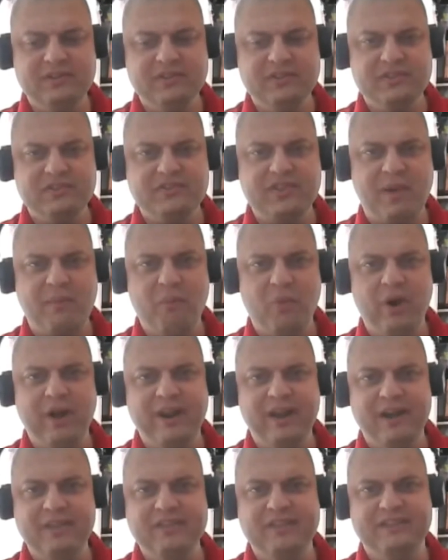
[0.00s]

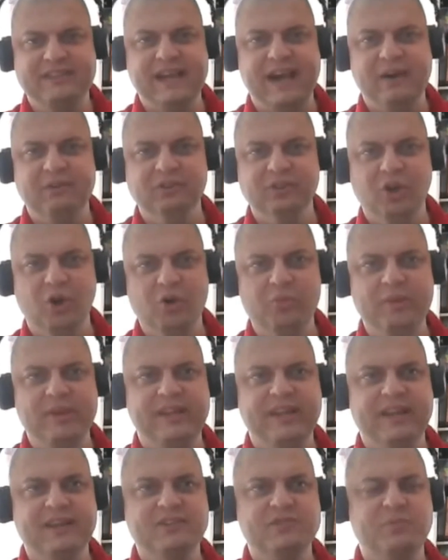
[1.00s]
somewhat on the down low,
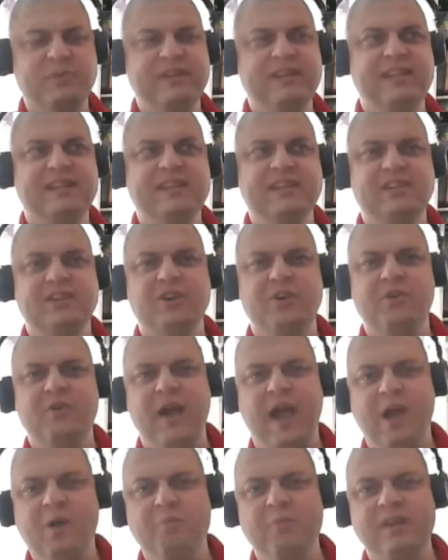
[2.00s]
because we didn't know
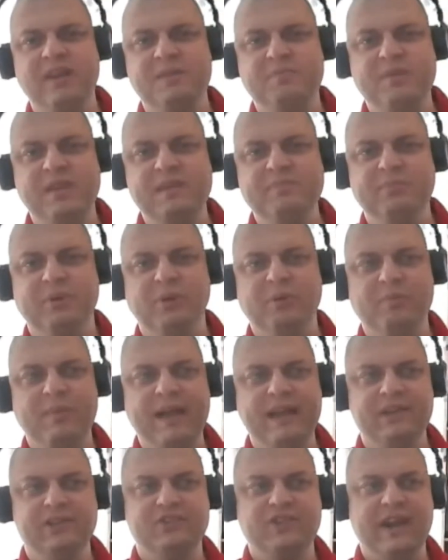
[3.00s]
how many people
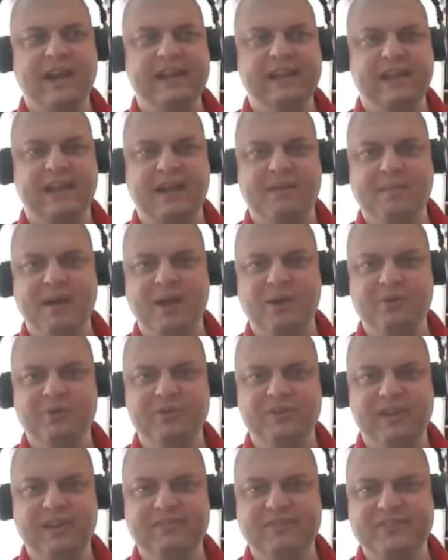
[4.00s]
might try to come out
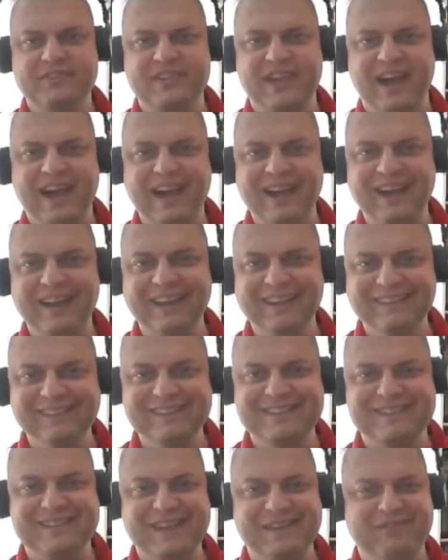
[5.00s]
and give us a hug
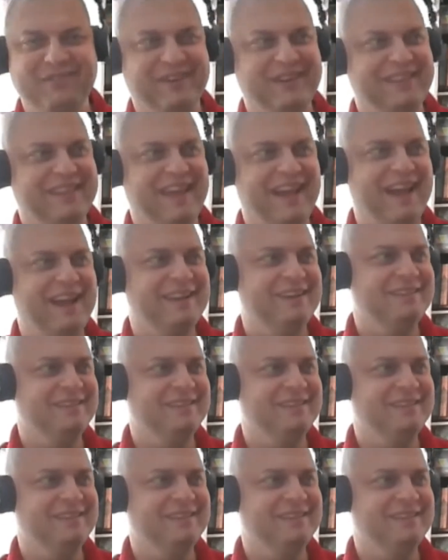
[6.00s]
and stuff like that.